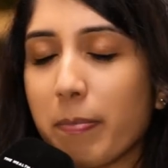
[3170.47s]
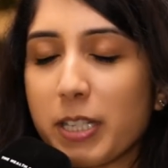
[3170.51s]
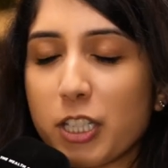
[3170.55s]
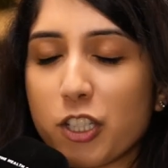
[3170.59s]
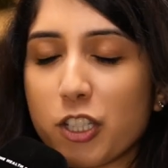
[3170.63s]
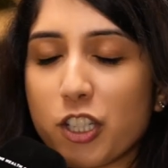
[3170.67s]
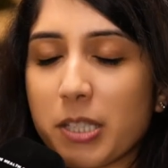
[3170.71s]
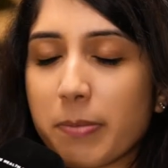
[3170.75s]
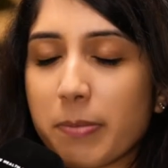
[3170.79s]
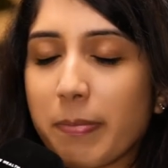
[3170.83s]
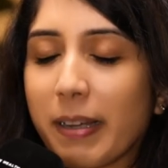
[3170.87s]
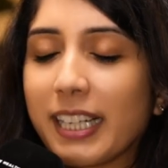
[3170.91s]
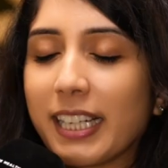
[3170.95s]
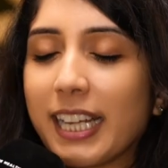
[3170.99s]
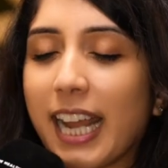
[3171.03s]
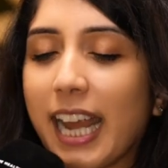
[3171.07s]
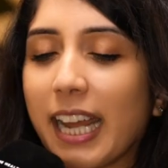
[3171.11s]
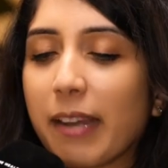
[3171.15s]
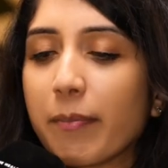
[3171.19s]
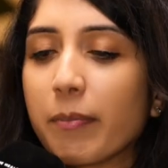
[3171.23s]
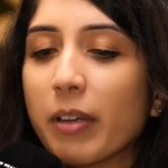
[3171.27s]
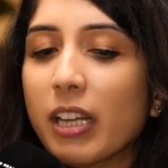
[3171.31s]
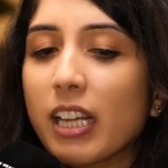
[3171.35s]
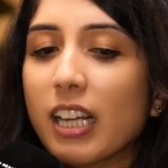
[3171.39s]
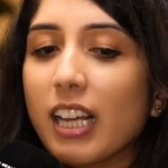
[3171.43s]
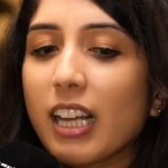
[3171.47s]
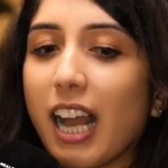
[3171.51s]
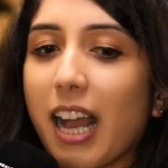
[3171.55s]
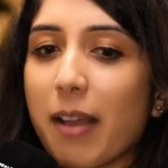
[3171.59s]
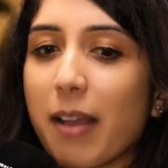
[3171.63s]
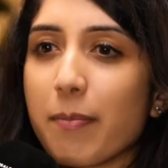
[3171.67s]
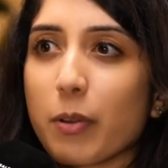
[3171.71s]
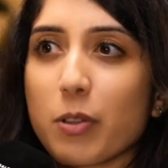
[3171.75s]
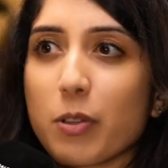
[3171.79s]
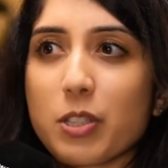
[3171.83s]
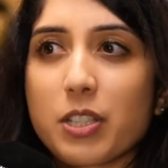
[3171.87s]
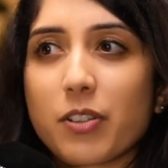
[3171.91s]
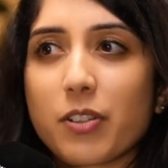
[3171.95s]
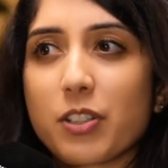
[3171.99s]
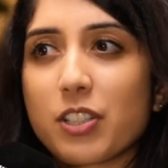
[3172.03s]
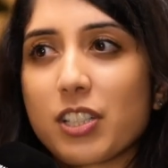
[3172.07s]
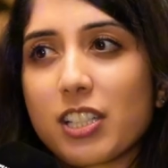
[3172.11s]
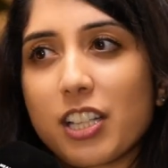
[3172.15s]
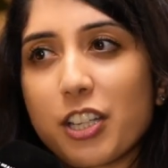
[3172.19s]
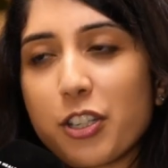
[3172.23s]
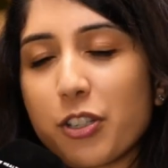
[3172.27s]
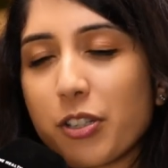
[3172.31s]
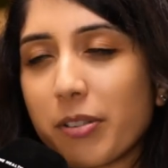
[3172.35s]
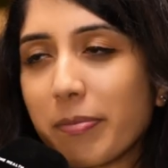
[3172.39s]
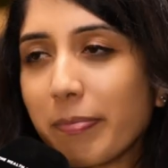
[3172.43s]
It's just my name. I'm also on
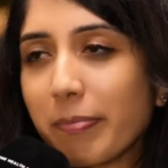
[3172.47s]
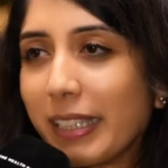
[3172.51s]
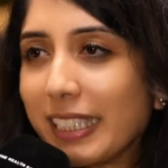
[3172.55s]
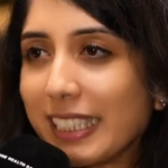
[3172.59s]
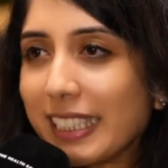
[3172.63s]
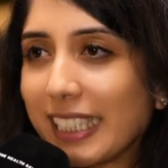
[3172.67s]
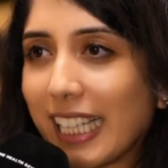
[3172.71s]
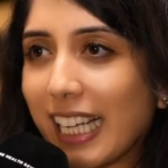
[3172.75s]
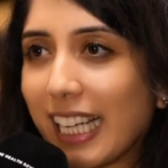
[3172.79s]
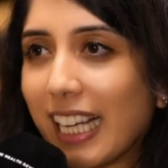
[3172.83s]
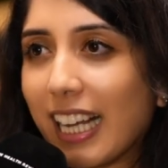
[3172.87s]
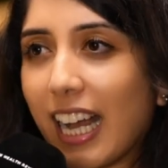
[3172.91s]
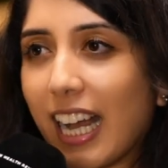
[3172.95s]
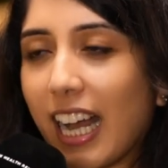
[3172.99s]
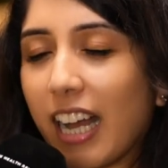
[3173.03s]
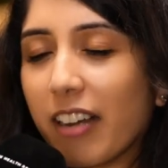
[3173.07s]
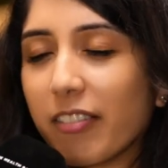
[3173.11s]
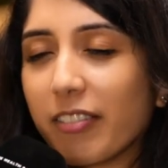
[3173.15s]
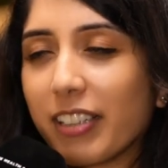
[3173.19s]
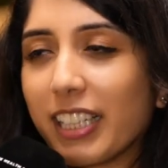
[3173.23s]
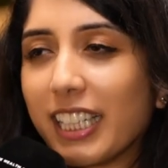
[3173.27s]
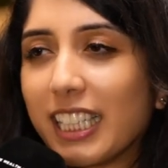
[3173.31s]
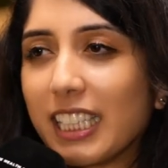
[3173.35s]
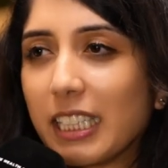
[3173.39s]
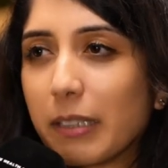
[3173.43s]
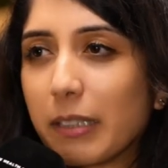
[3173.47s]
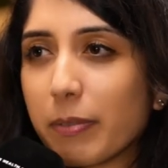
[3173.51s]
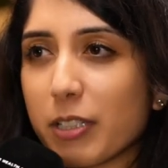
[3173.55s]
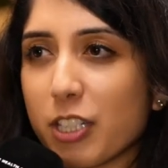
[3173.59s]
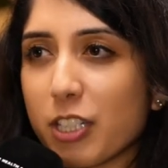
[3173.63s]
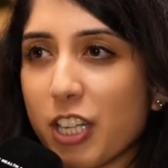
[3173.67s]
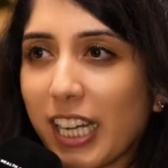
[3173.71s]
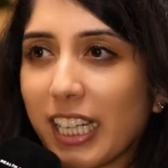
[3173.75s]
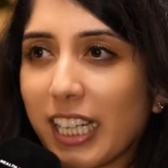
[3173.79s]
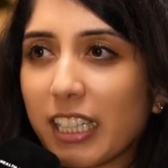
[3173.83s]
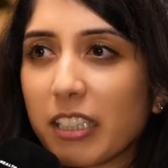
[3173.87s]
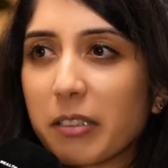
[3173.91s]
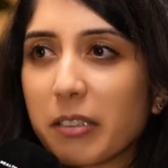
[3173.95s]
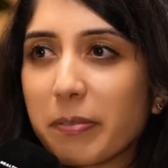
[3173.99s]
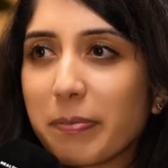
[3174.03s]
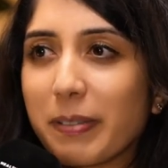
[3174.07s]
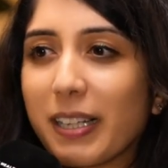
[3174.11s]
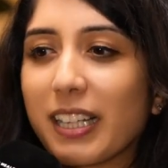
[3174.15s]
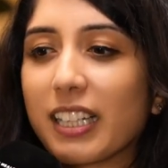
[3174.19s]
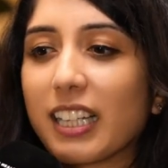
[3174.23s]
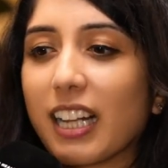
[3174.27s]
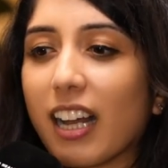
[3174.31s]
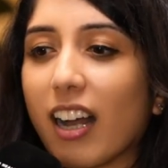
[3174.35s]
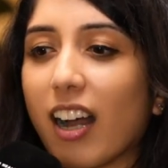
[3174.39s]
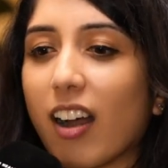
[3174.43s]
social media at Rohini Bajekal,
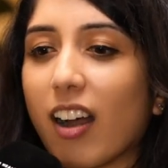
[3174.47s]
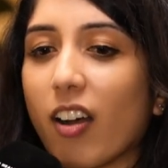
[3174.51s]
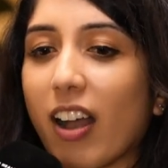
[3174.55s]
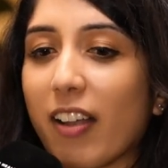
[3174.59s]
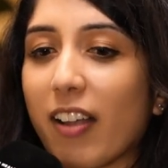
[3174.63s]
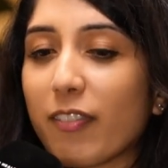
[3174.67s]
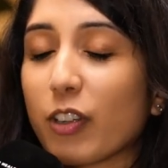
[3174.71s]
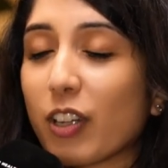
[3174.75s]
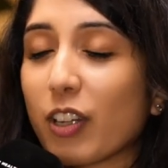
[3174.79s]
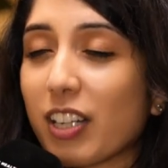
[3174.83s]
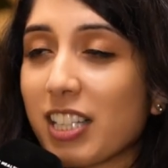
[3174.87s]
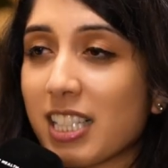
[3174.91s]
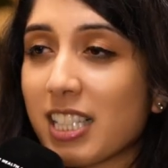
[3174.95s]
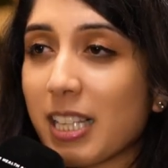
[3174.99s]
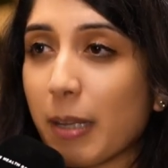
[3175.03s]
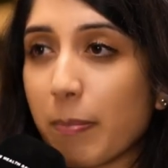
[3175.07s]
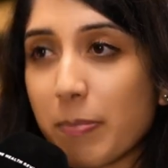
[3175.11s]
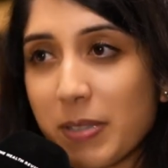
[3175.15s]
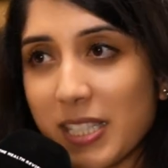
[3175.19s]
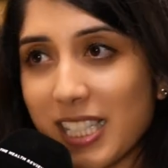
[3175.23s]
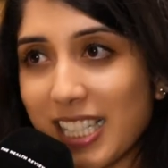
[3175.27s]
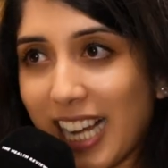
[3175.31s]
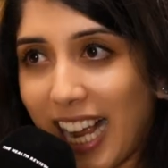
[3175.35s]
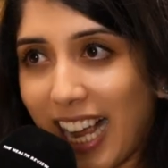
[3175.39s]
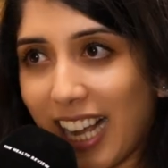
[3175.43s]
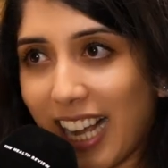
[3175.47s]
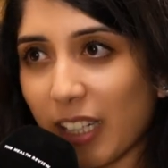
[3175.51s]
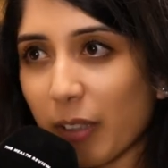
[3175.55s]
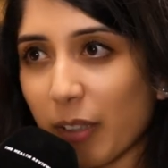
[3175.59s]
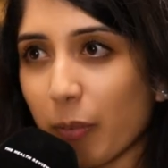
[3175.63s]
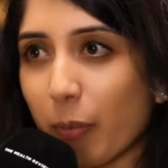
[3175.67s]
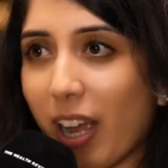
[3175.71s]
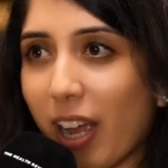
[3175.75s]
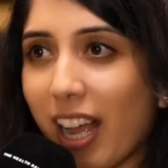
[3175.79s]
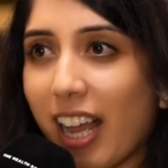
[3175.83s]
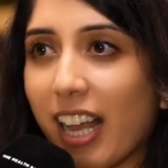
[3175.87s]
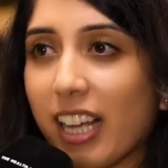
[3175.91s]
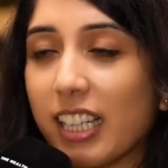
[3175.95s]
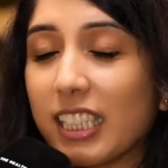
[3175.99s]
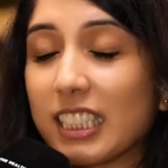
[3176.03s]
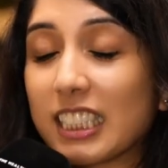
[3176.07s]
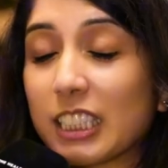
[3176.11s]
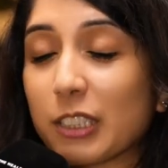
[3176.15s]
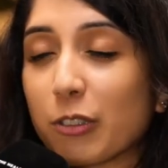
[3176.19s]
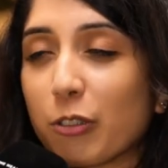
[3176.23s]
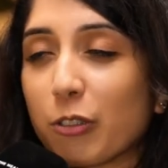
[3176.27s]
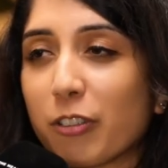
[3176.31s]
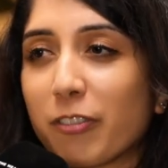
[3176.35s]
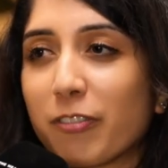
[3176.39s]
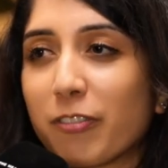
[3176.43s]
but I've got a Substack where it's
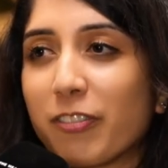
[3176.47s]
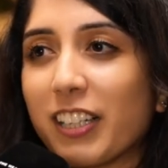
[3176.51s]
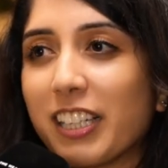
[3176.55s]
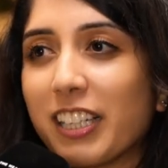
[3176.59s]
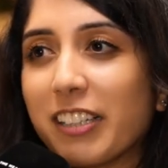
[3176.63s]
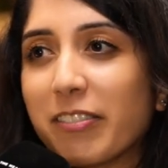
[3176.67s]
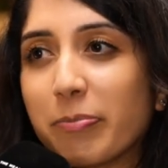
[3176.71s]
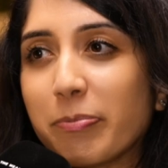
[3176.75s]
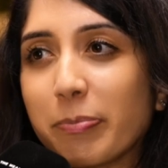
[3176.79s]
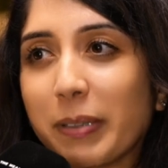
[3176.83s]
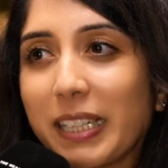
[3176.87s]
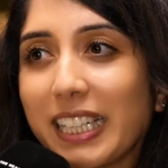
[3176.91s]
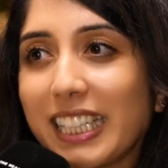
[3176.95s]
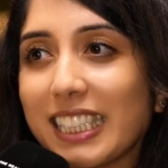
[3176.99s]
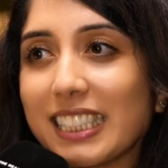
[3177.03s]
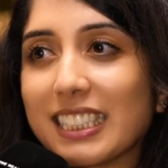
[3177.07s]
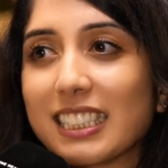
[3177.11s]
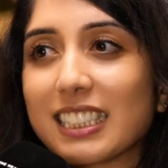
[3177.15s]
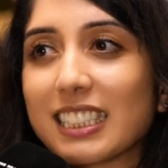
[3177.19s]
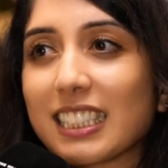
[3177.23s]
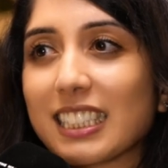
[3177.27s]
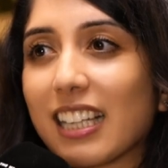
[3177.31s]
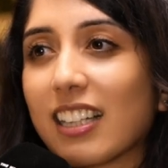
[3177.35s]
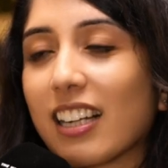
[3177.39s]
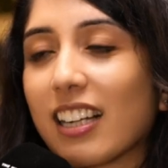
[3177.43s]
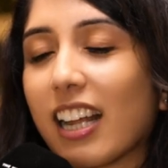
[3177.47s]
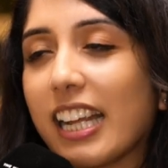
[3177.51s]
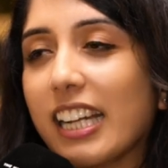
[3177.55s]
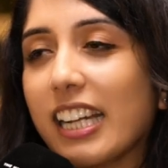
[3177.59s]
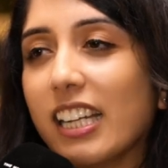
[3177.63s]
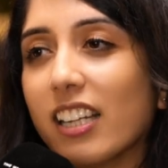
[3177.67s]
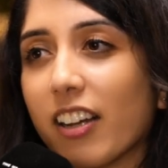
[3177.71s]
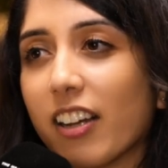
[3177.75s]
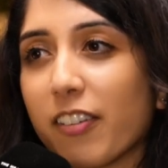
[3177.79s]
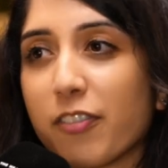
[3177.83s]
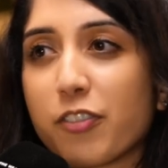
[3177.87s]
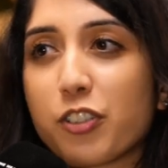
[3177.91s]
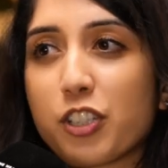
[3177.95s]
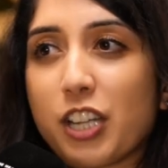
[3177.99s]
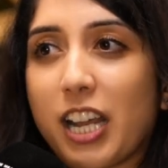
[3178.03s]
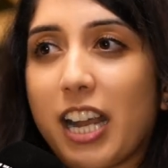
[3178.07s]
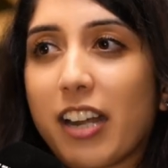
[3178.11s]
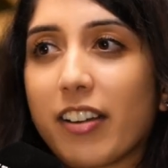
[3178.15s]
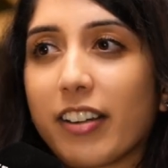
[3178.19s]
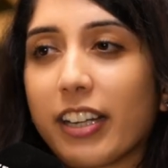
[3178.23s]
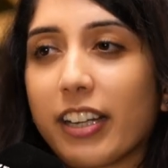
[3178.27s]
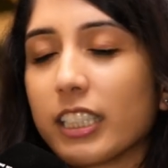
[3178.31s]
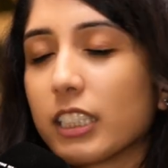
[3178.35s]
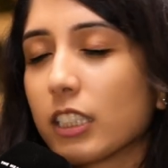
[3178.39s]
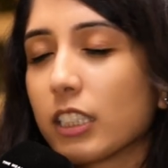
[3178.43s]
called Full of Beans, and I love
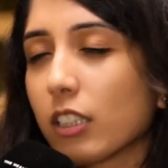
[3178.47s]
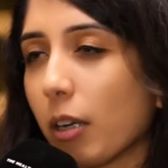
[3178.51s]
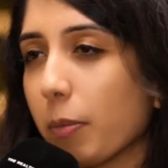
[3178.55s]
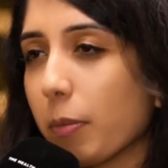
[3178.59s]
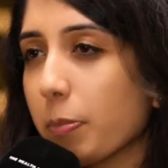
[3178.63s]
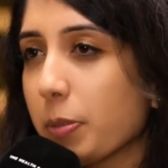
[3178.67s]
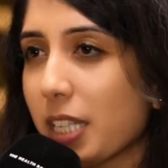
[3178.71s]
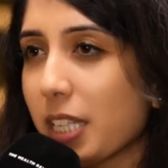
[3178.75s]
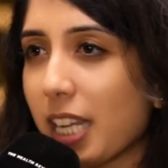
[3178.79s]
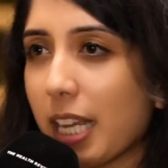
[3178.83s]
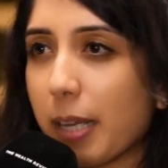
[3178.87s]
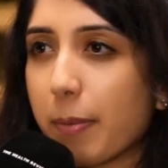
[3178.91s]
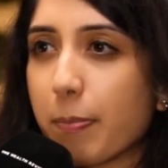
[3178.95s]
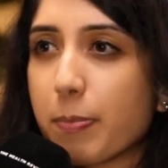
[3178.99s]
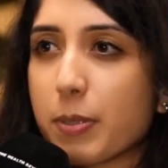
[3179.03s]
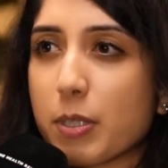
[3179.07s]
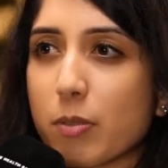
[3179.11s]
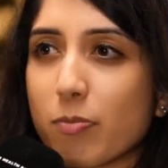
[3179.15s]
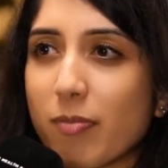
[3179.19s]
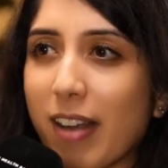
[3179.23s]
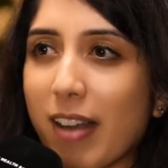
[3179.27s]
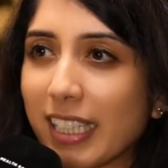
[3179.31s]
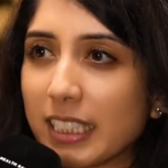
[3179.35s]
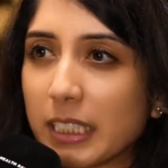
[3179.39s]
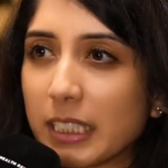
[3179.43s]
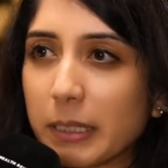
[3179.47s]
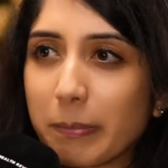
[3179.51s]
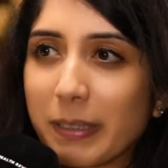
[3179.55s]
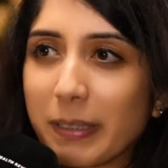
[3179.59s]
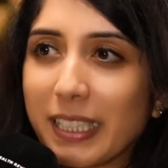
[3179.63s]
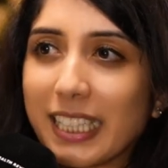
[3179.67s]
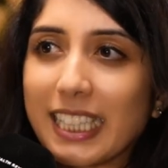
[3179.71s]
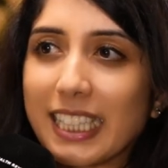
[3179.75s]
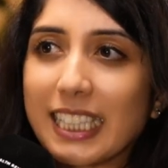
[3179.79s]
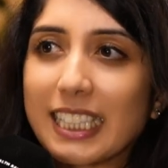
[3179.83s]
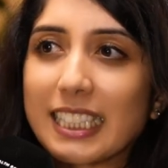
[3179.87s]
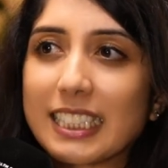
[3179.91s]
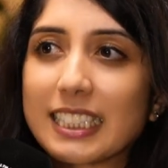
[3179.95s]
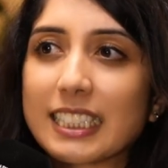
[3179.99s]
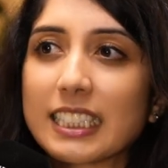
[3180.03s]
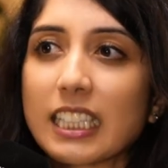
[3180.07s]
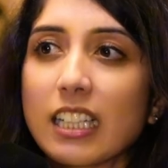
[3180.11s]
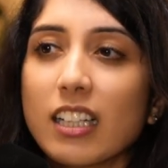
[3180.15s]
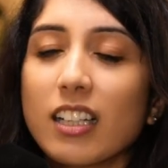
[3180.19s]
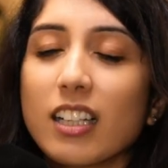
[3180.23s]
sharing top tips, recipes,